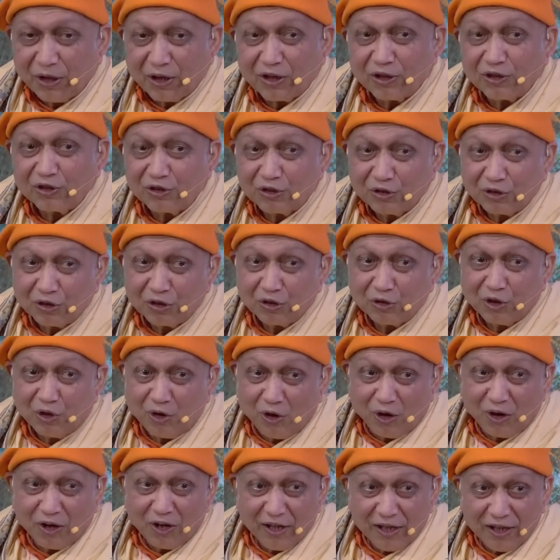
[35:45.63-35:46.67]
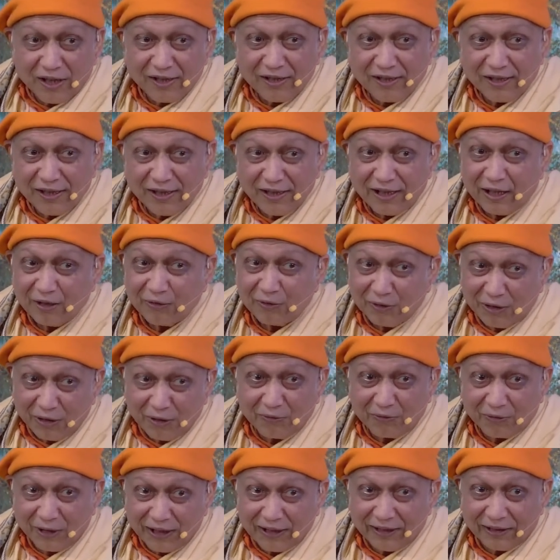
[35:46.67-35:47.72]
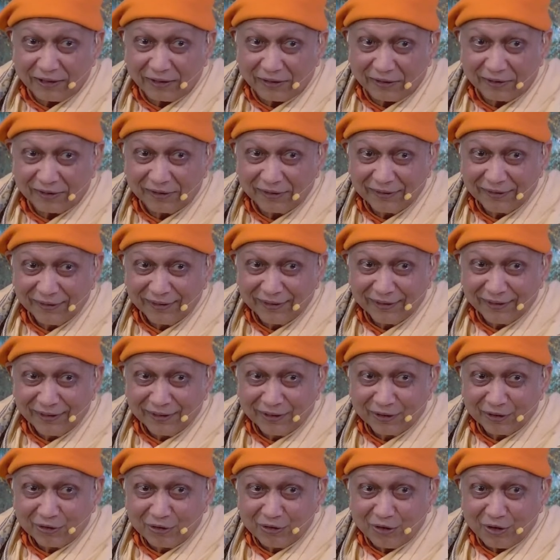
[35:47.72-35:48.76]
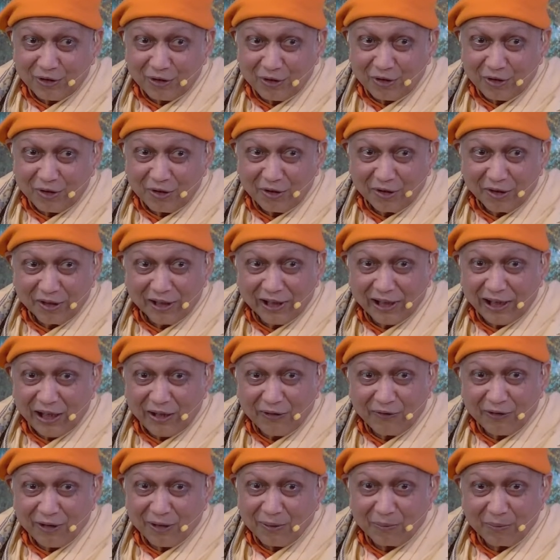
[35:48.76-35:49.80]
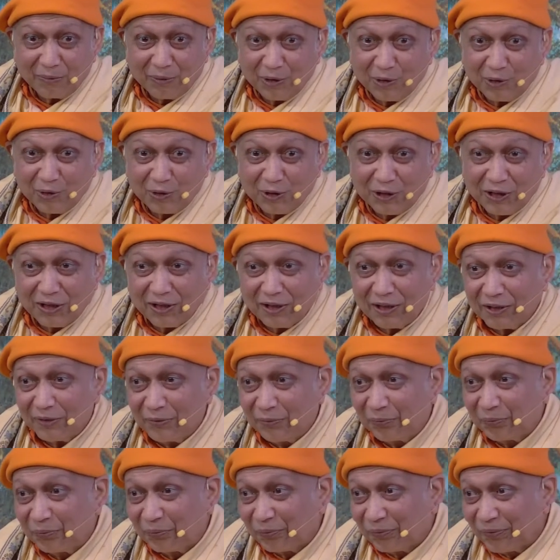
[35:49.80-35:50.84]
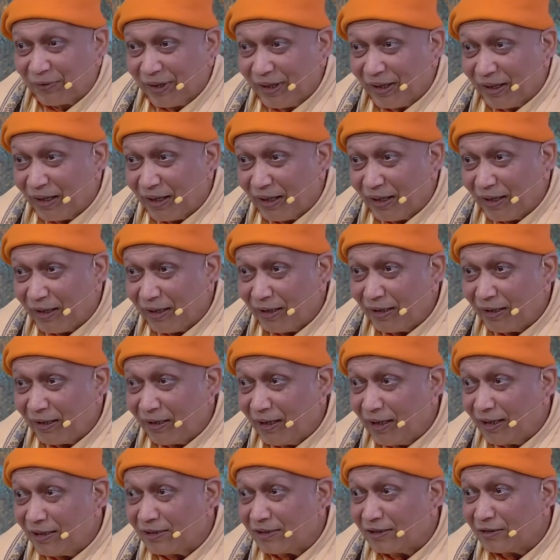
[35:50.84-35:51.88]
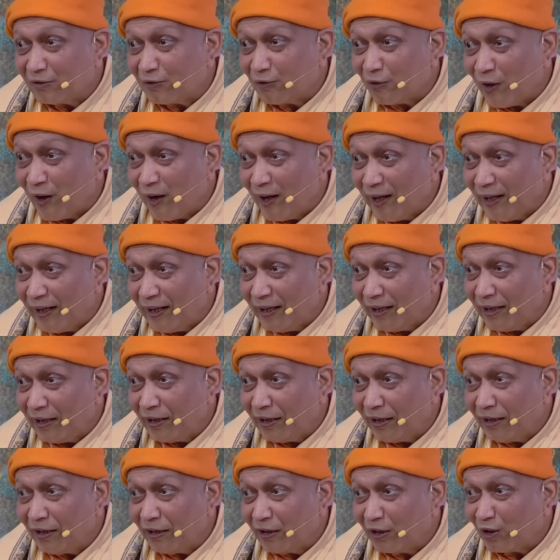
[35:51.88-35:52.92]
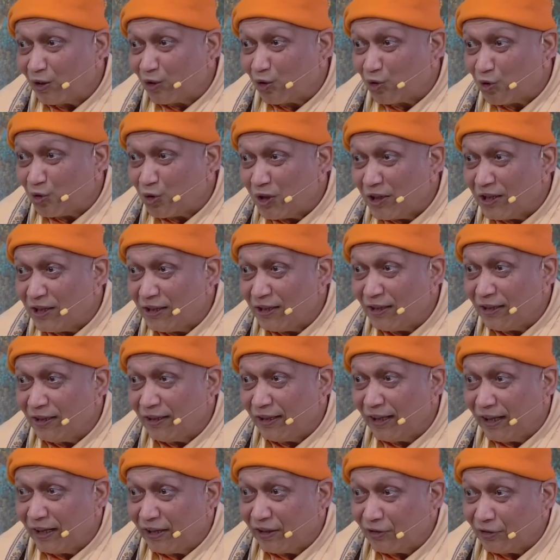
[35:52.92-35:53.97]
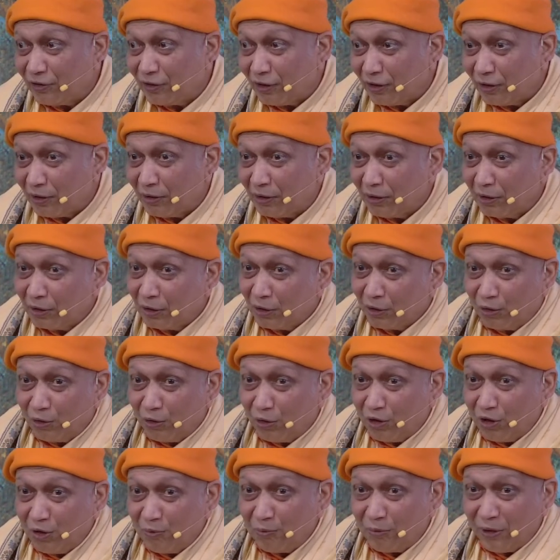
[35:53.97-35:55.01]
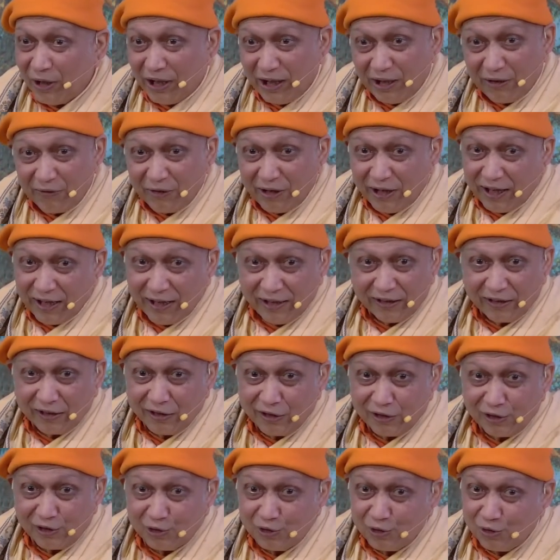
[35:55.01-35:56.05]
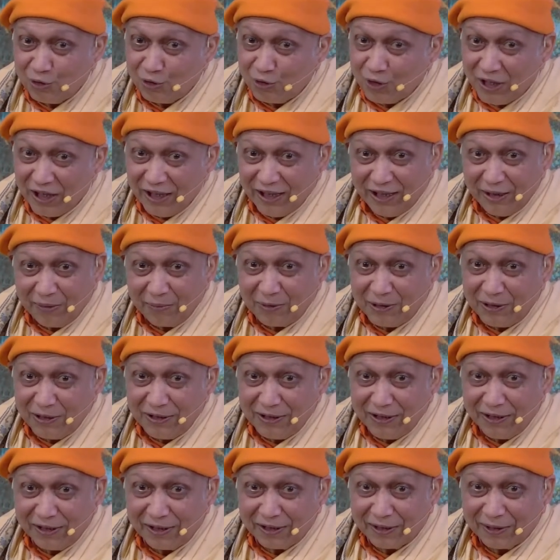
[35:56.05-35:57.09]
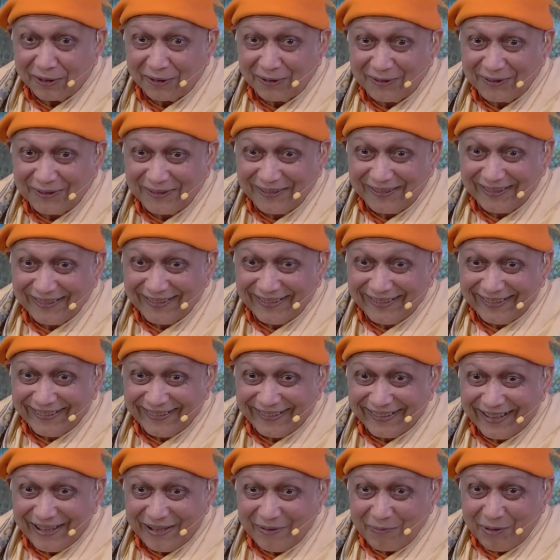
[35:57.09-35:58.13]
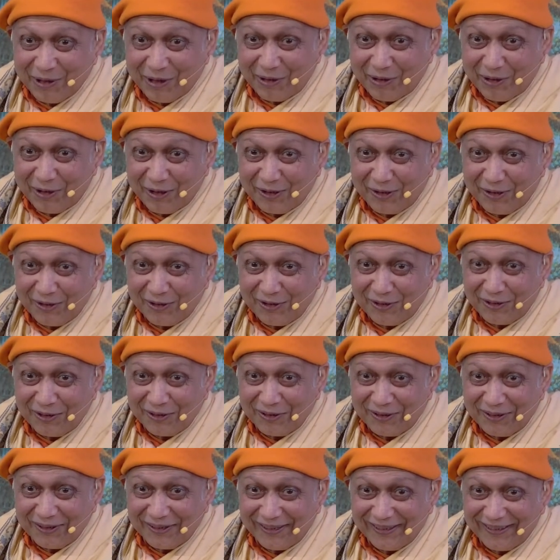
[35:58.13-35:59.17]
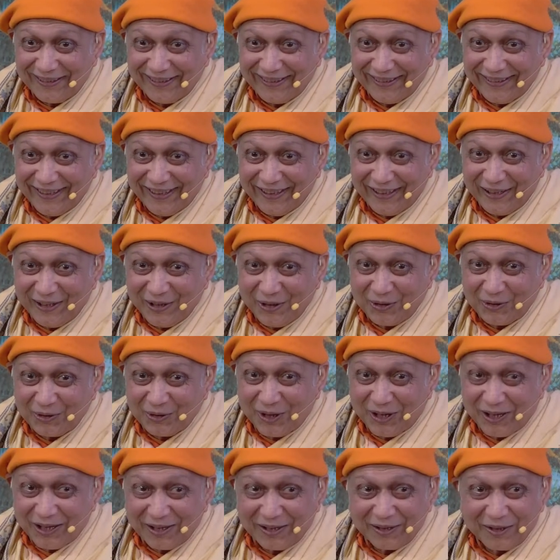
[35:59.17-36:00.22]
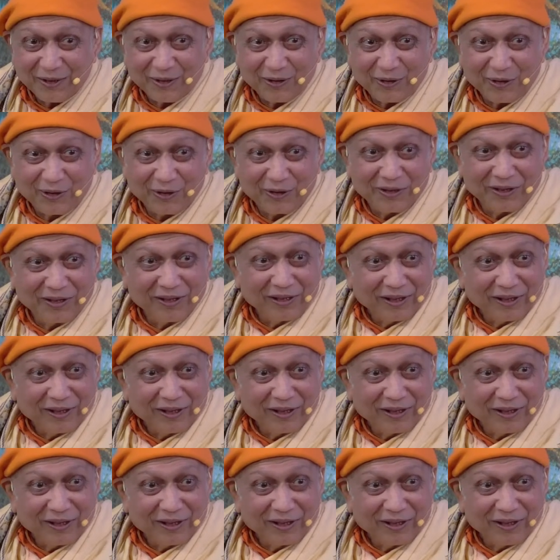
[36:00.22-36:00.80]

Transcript: because God is in everyone. So give up your uh, this violent, cruel nature. Don't behave like this to anybody uh, because uh, then you are